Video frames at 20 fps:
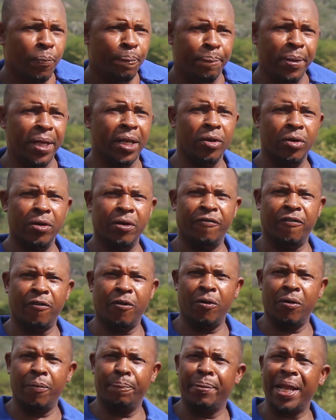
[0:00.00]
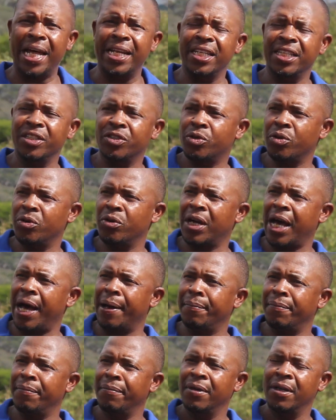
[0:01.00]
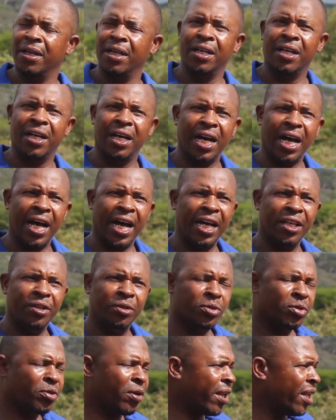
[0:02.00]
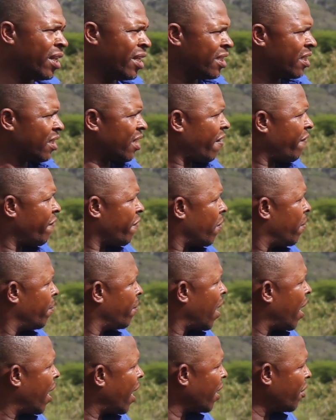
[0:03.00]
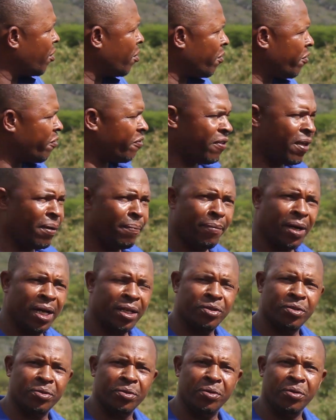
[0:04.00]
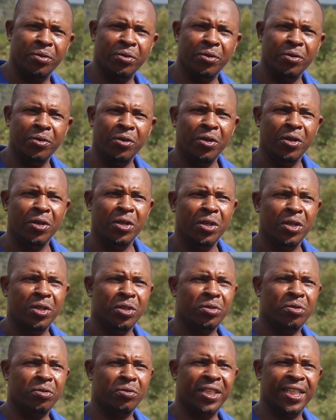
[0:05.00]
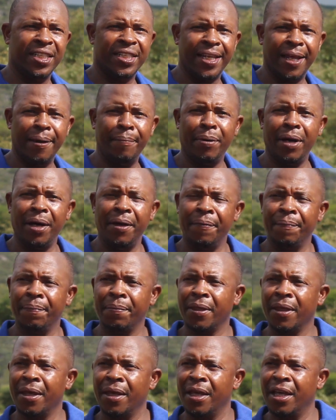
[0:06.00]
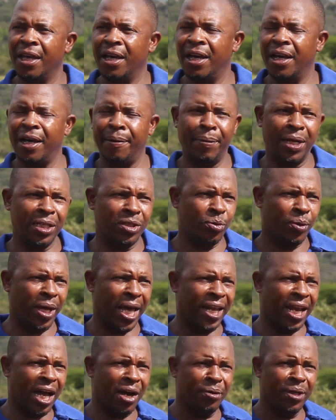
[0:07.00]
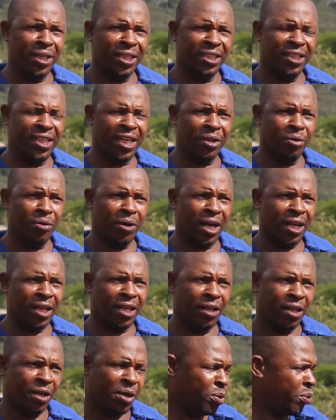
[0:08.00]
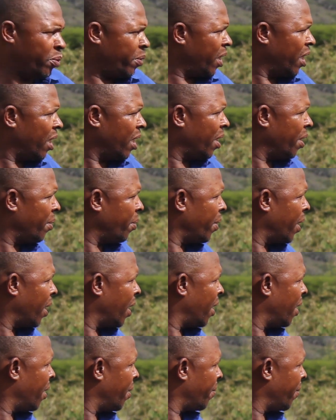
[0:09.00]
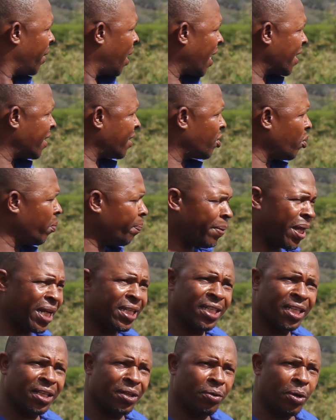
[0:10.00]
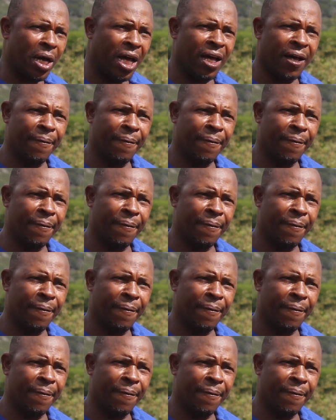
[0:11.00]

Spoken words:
period for planting sorghum usually is from November to December, but we are now in January. We are still planting,